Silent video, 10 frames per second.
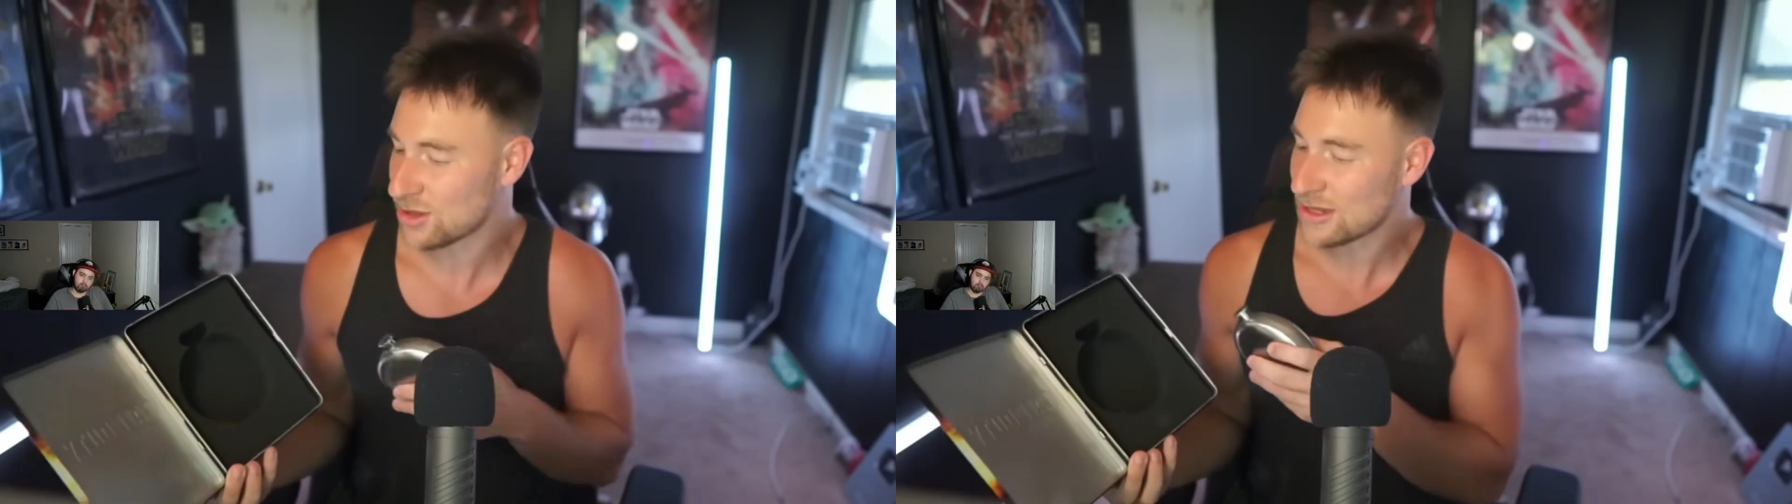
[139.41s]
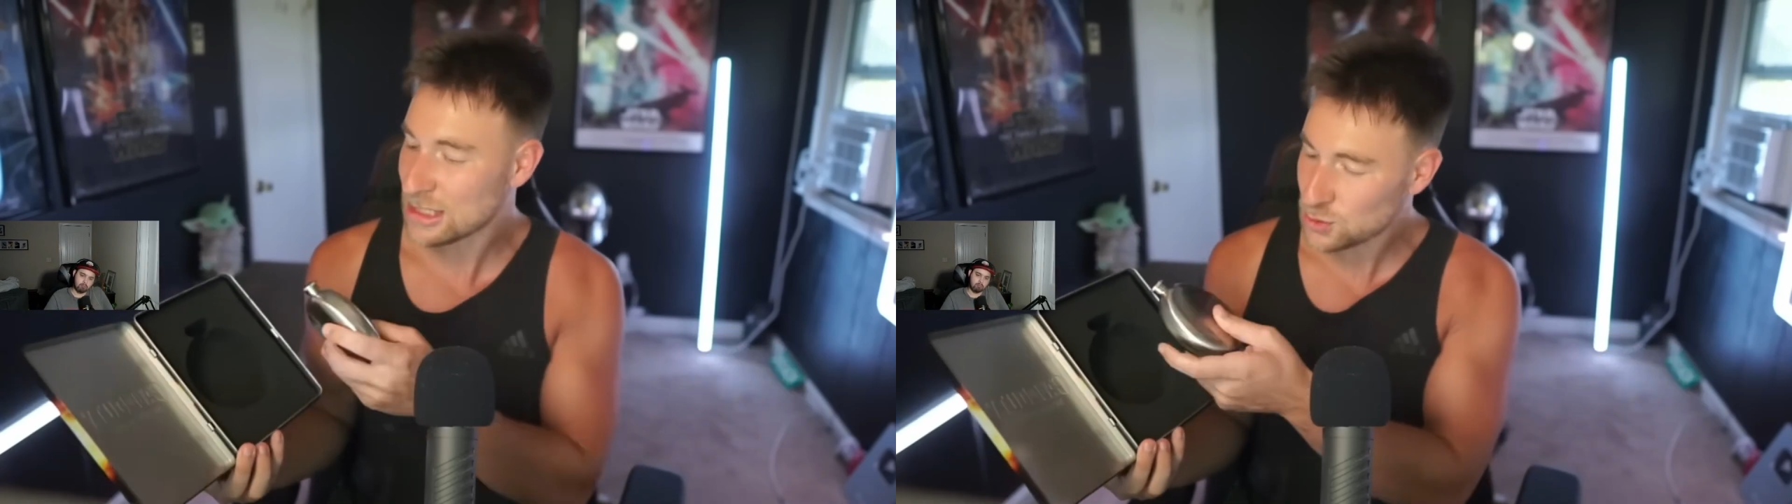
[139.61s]

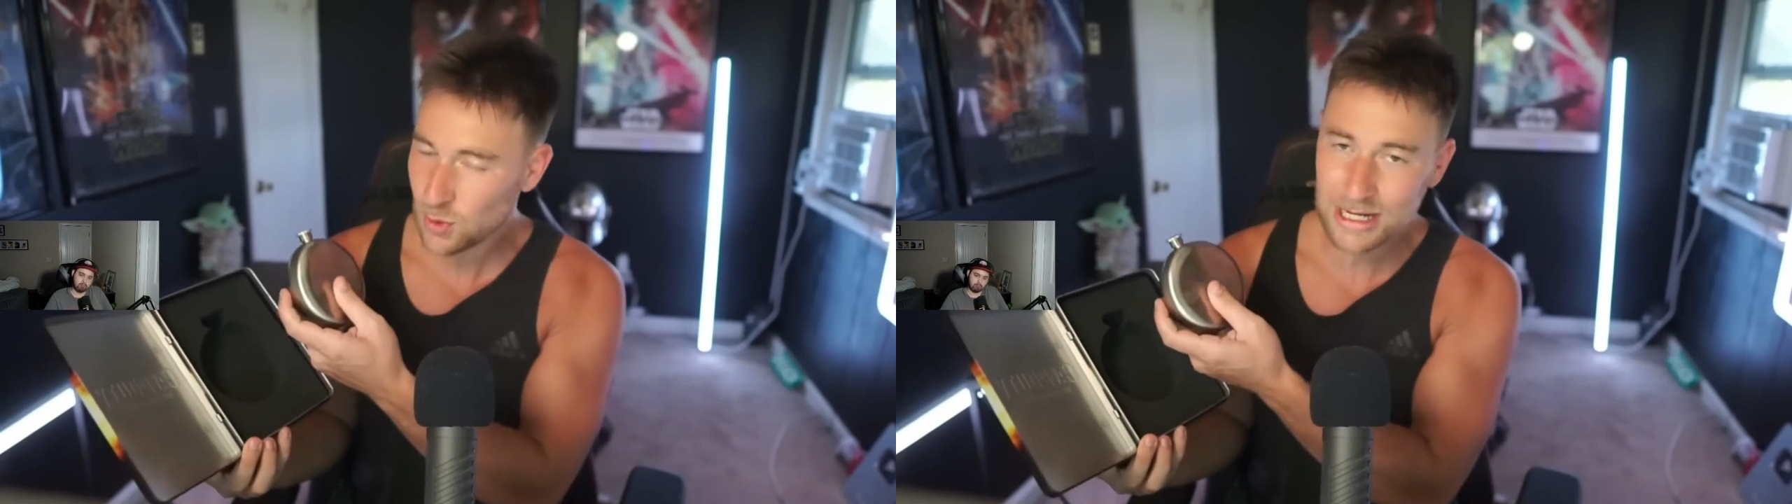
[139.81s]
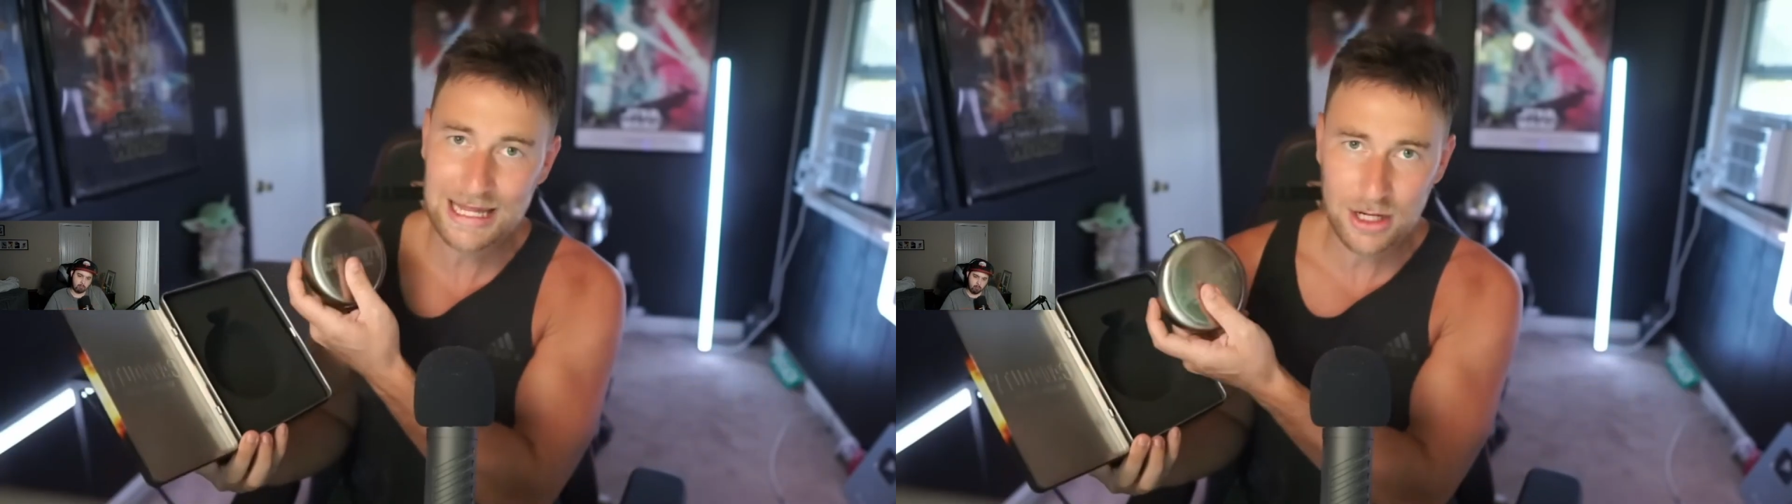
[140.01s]
This
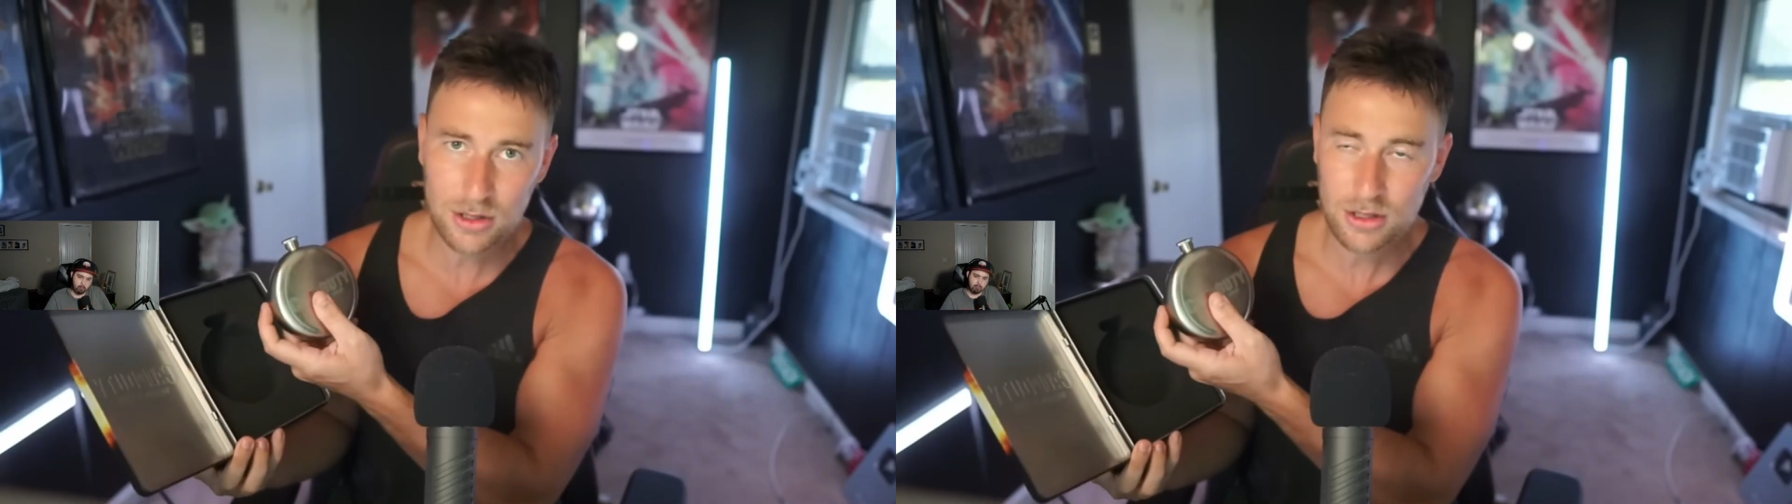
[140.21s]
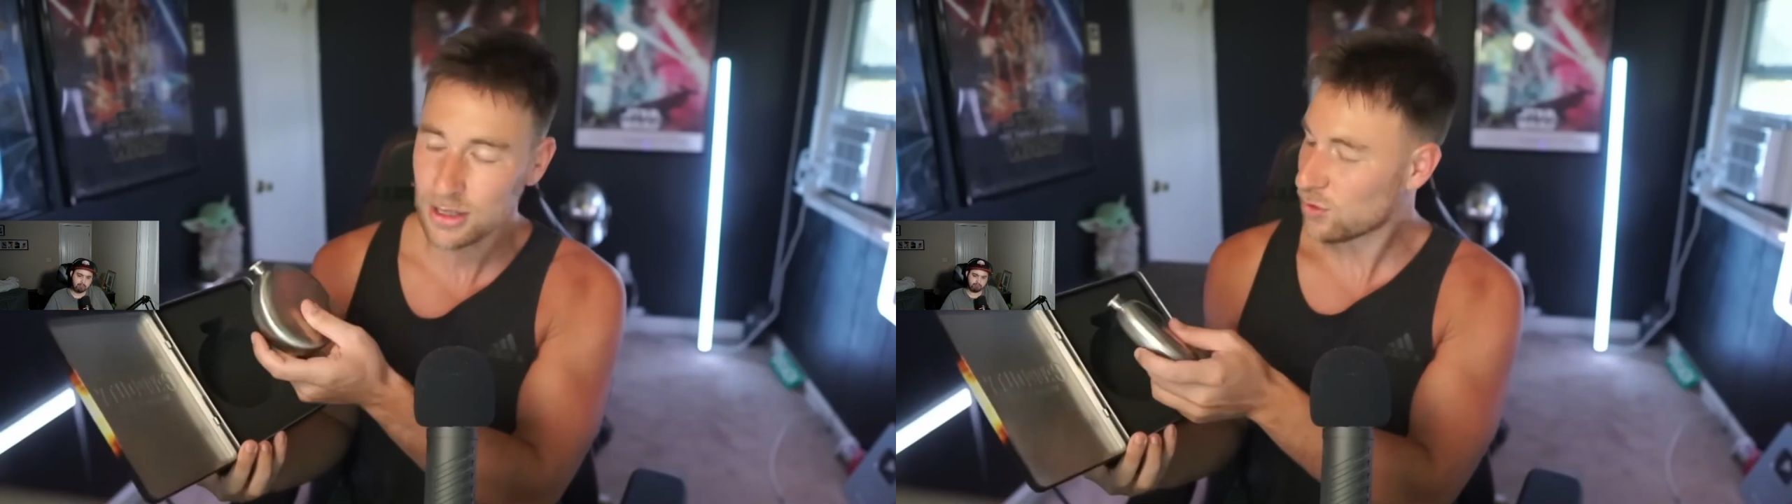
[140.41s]
one
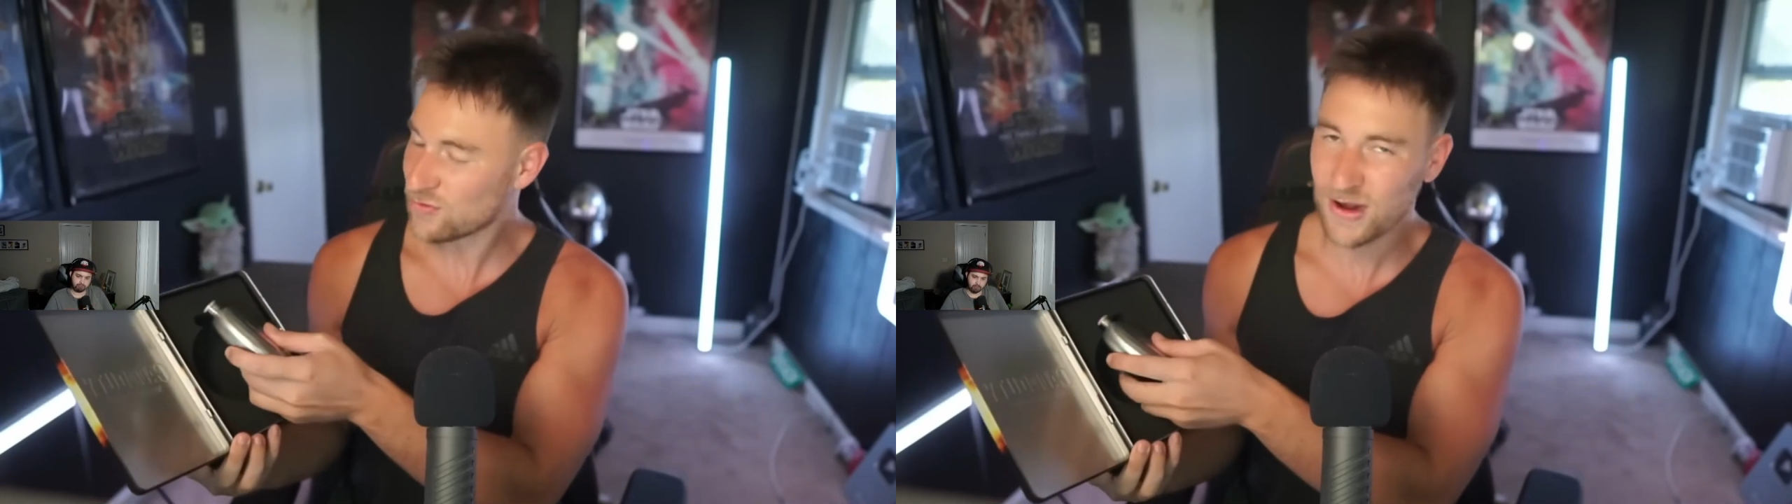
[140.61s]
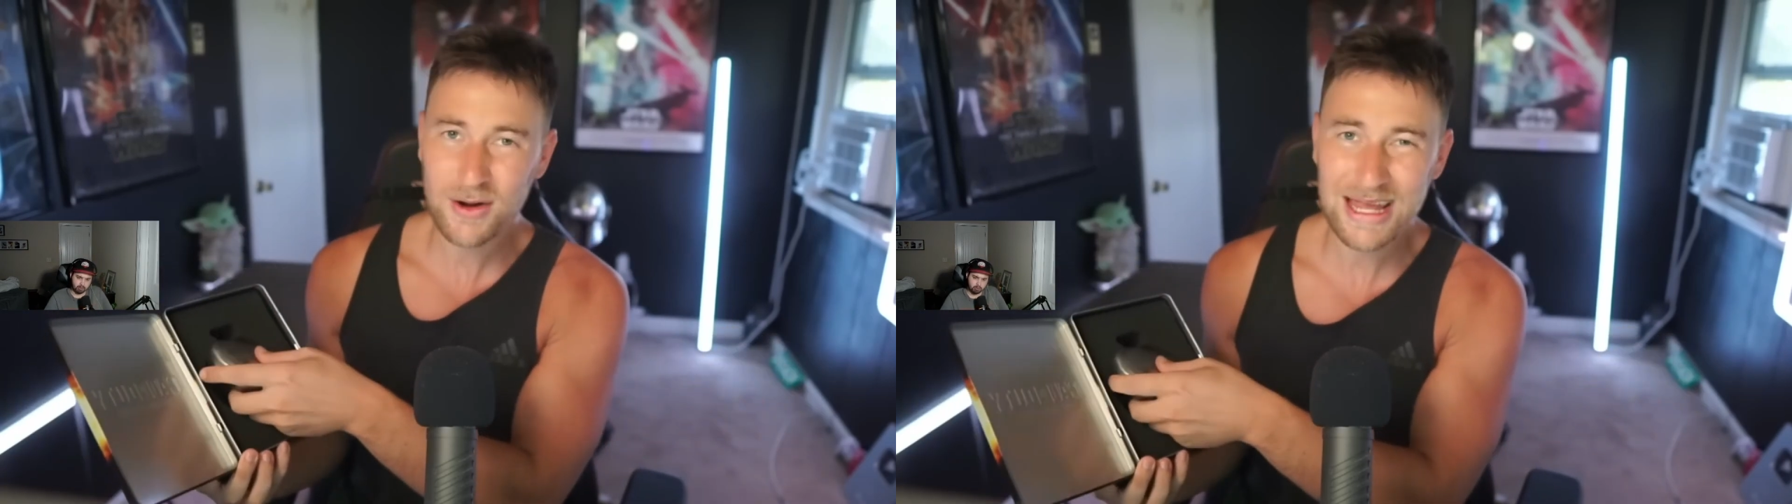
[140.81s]
here was
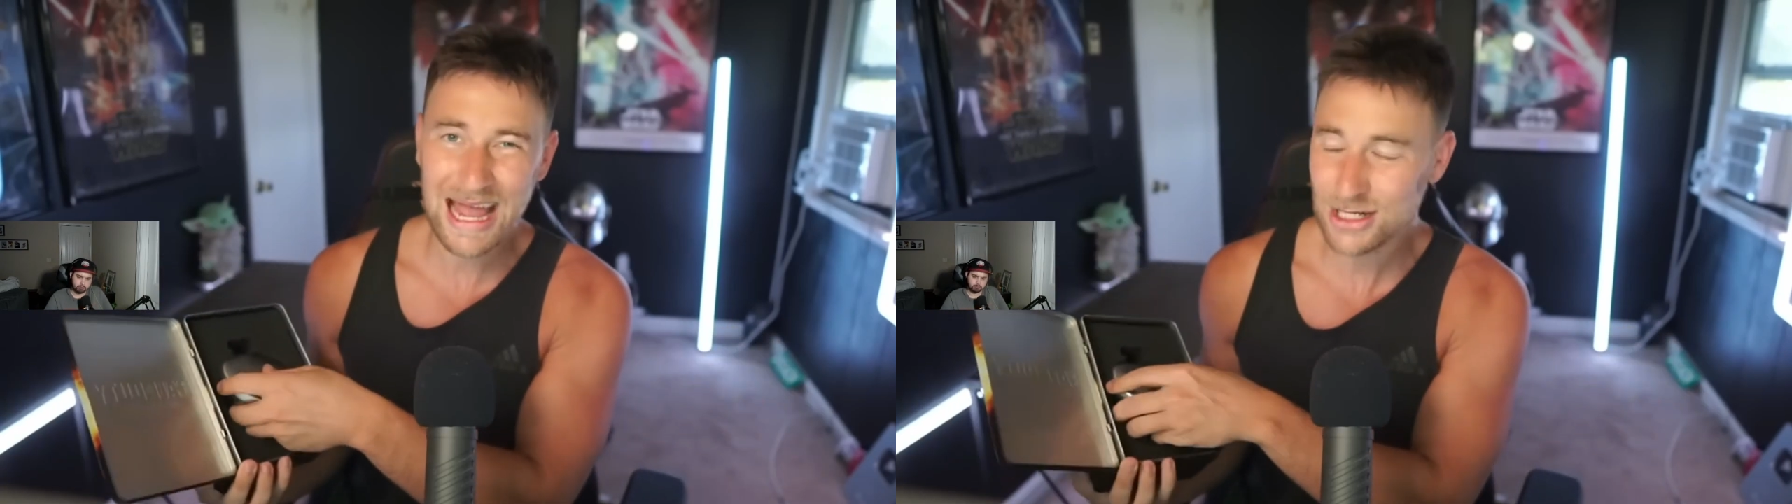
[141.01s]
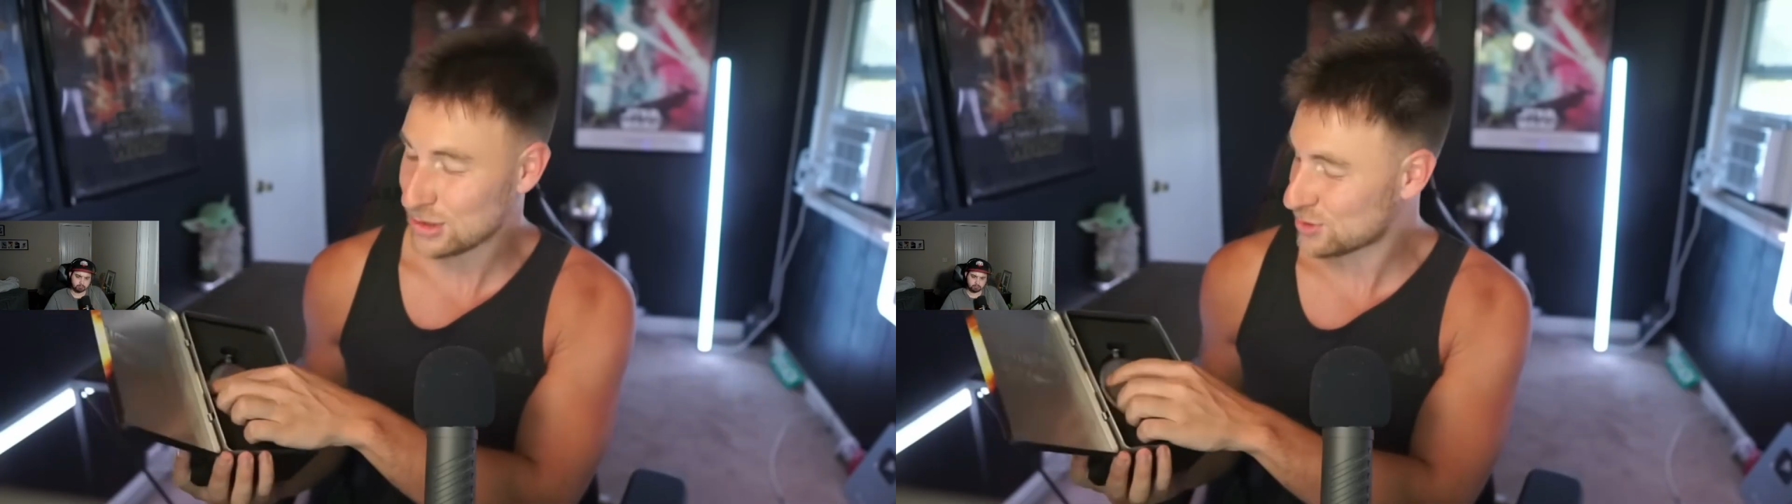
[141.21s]
very,
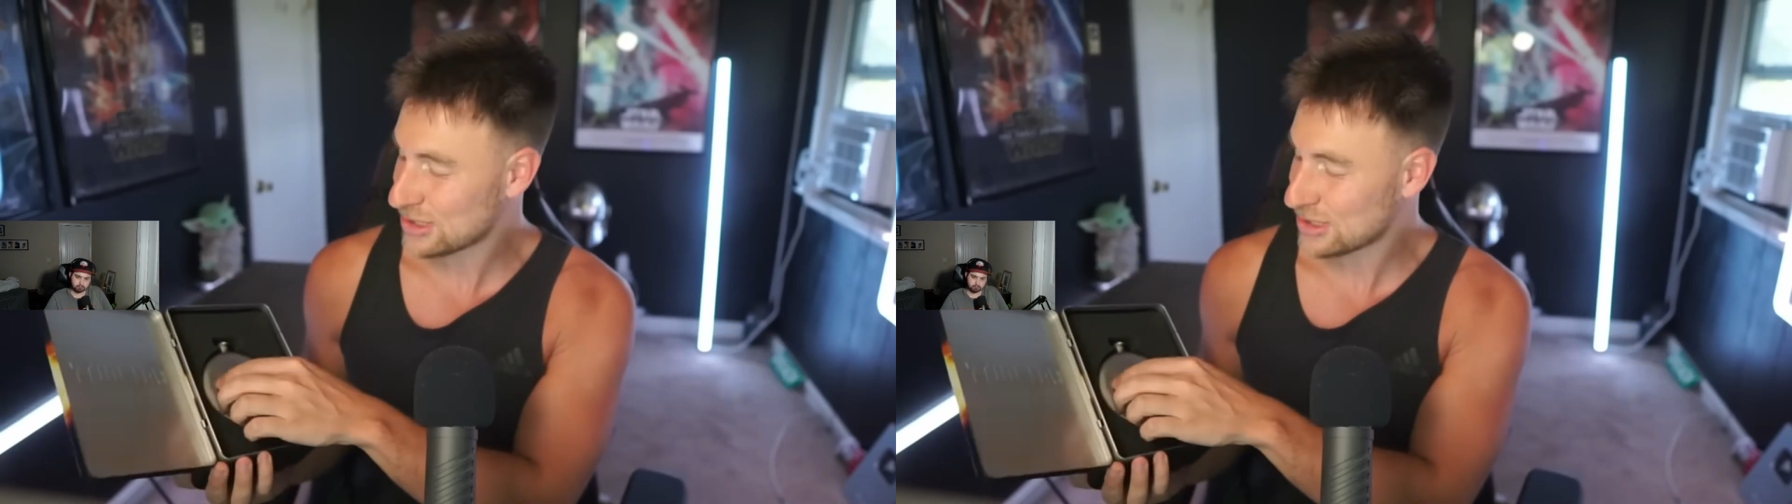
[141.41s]
actually,